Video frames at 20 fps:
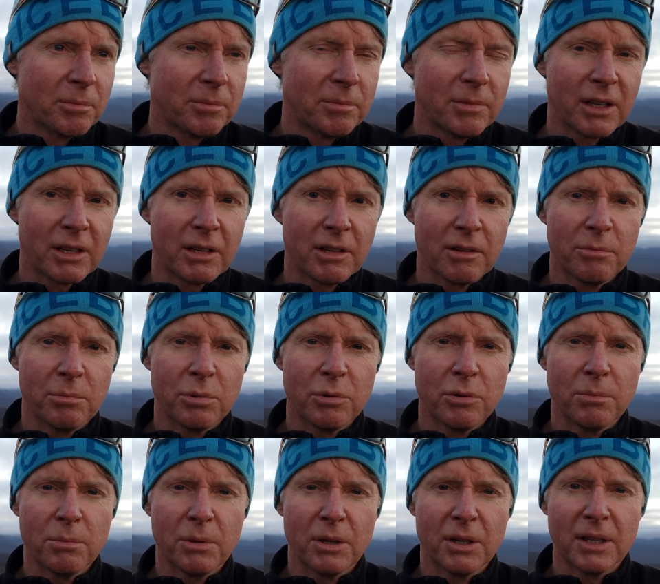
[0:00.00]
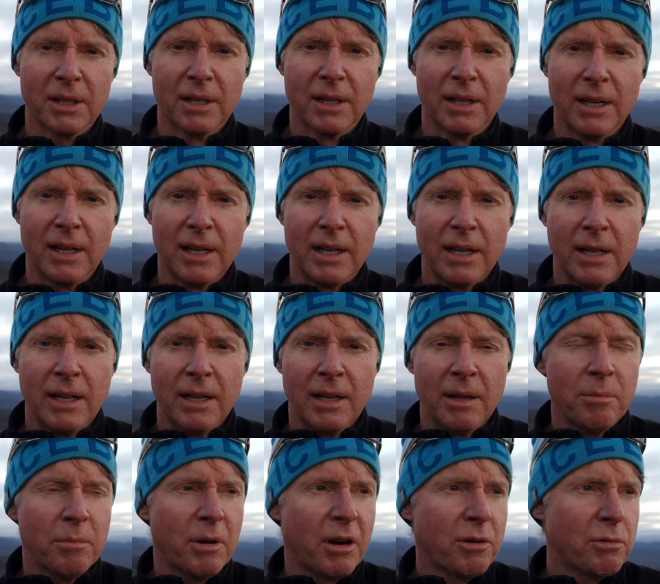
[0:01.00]
Lucky I bought
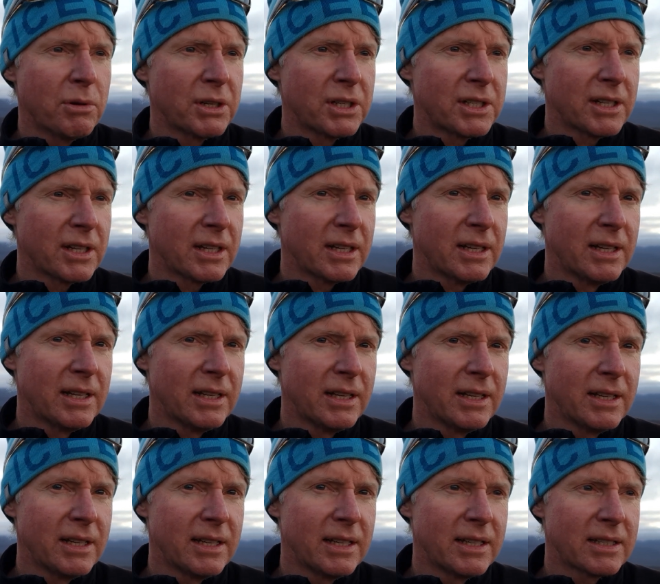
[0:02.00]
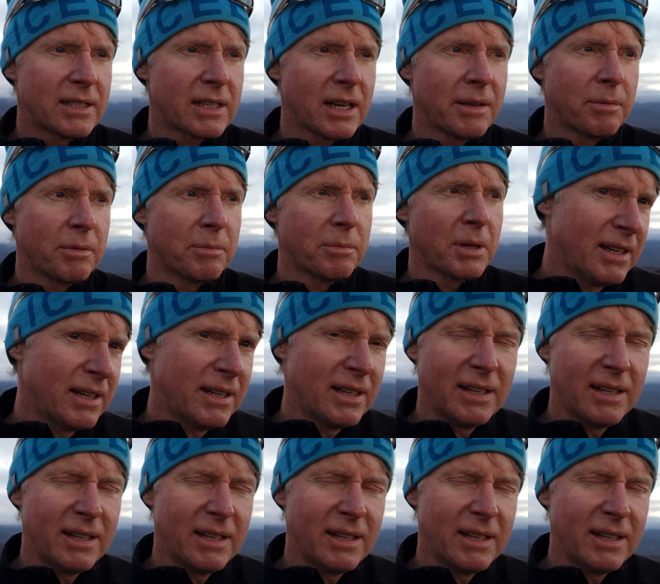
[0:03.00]
my winter sleeping bag.